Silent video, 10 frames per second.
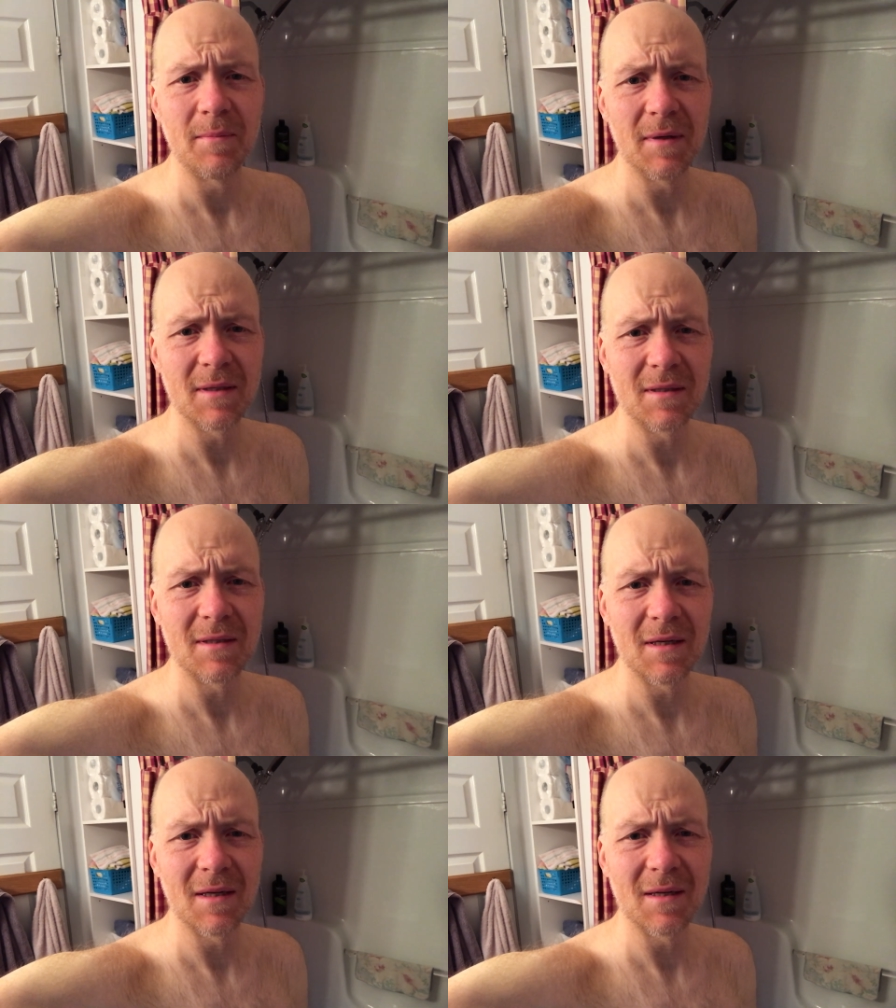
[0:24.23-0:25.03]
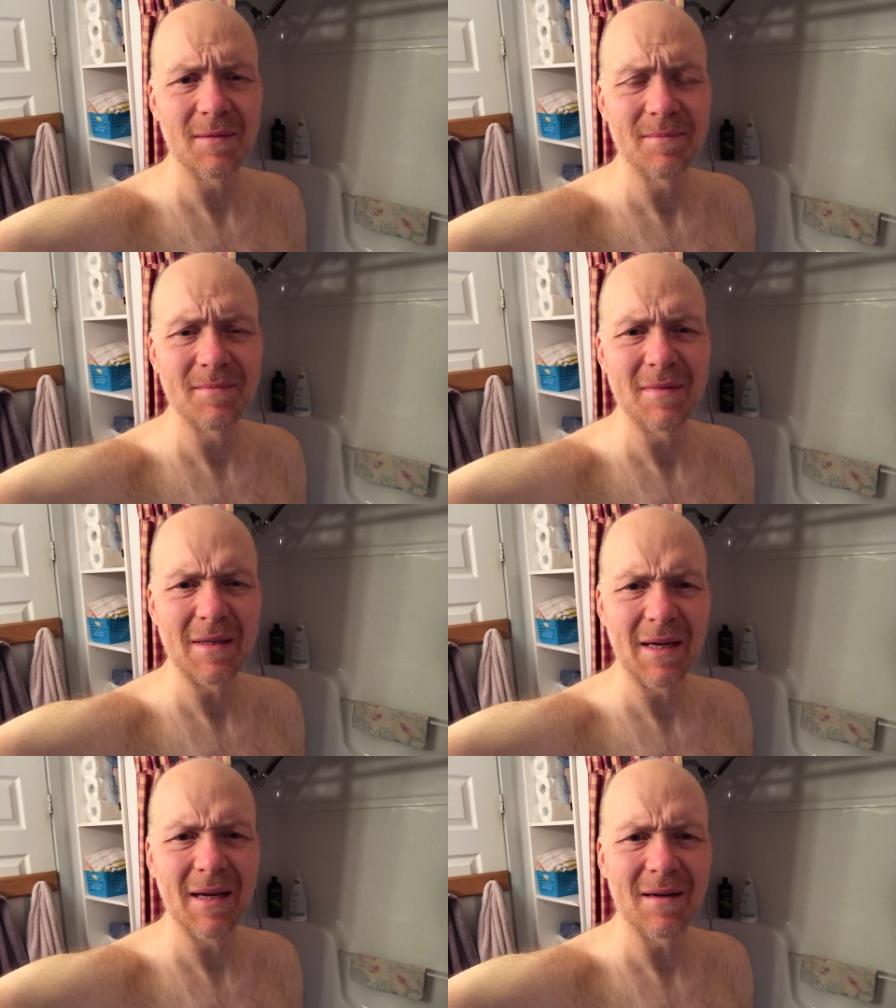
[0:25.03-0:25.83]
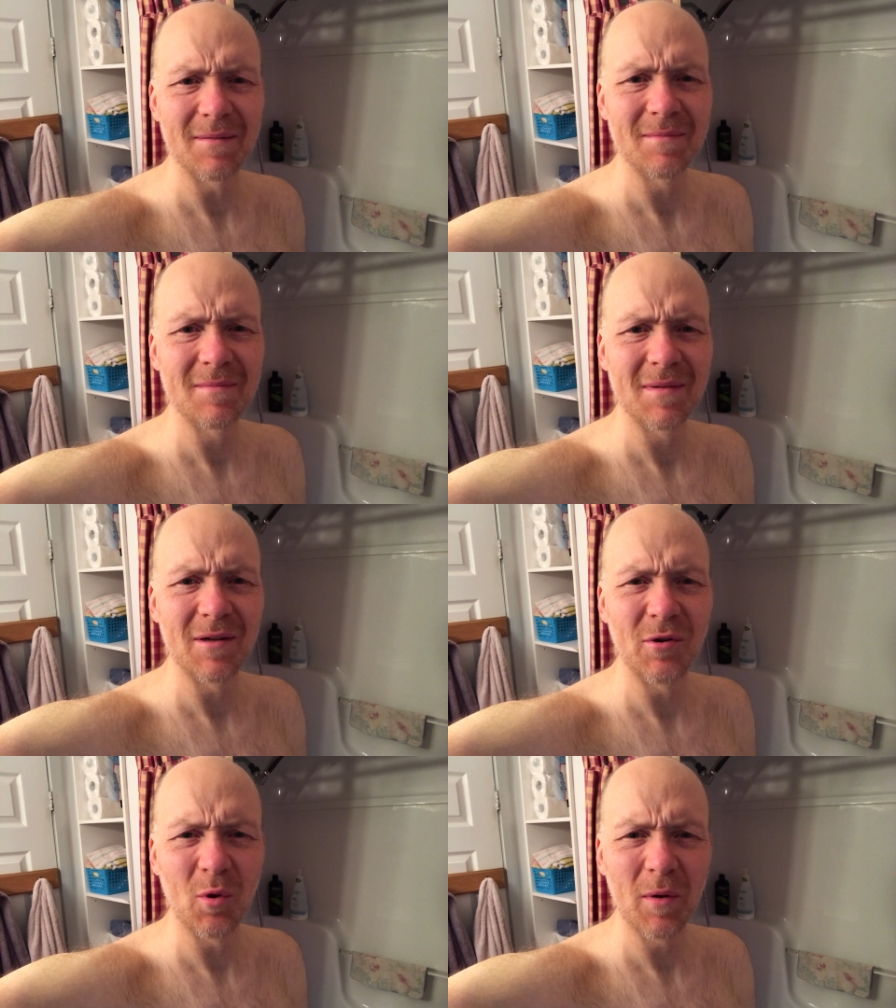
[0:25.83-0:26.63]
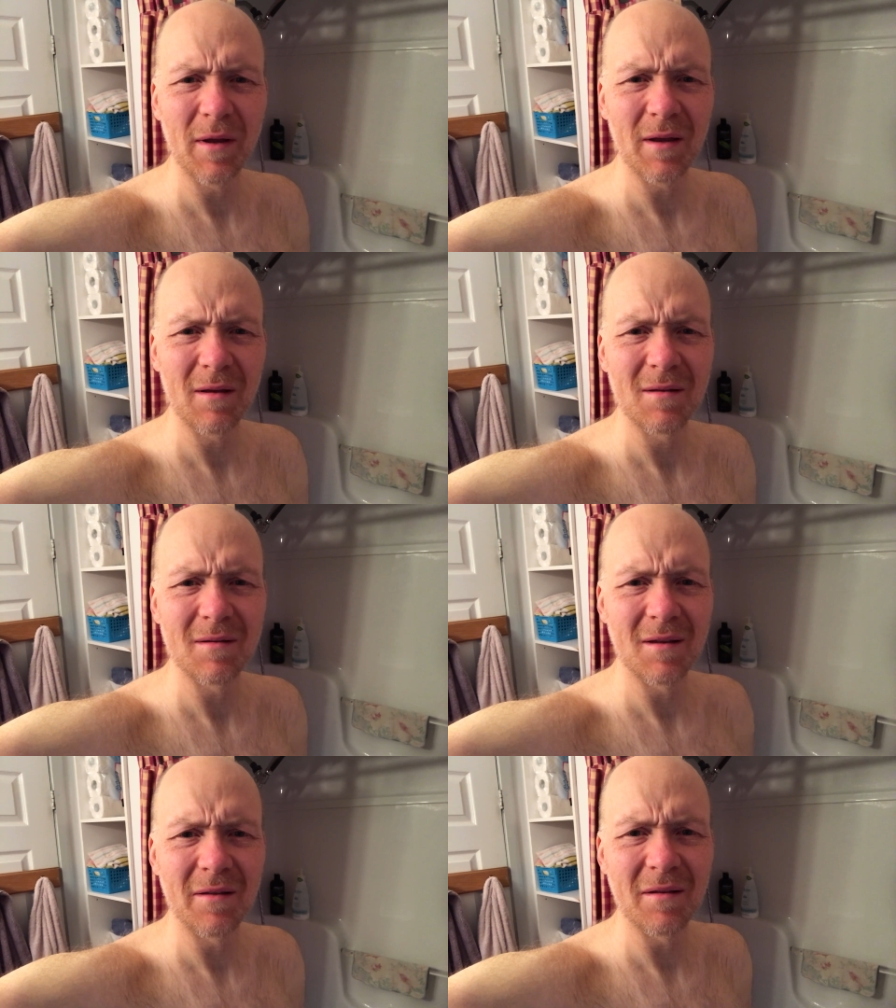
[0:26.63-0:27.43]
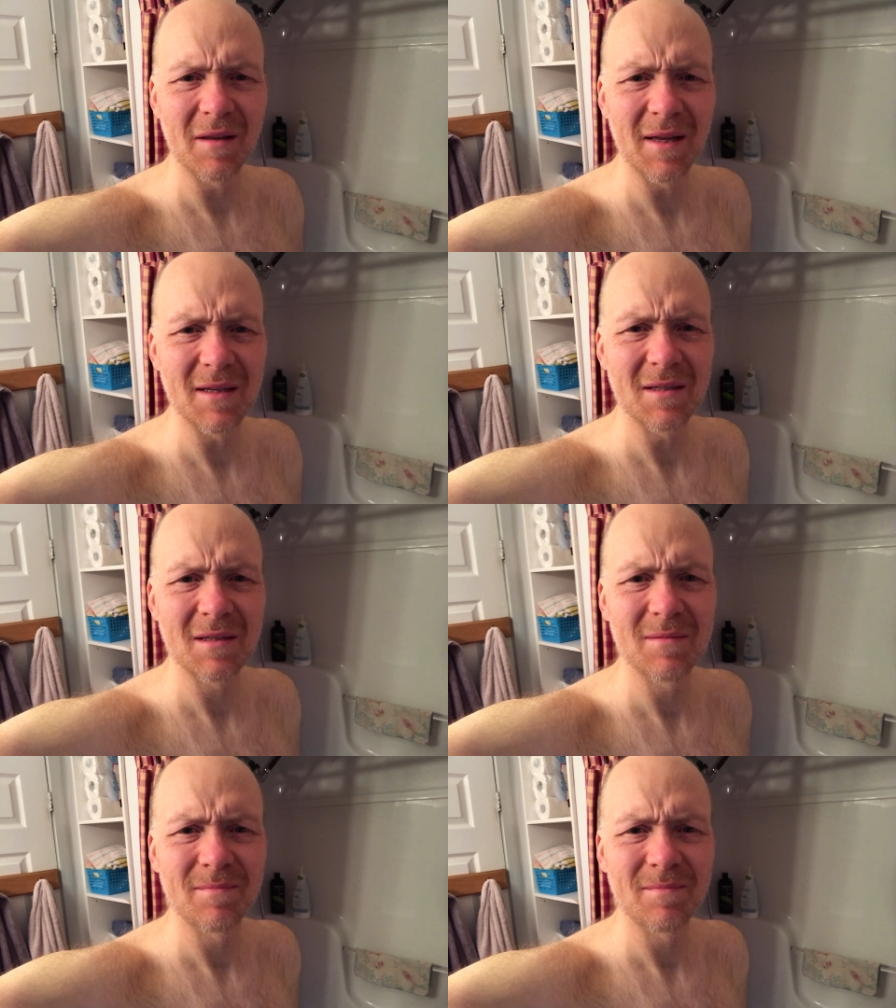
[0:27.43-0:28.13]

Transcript: But yeah, annoying nonetheless.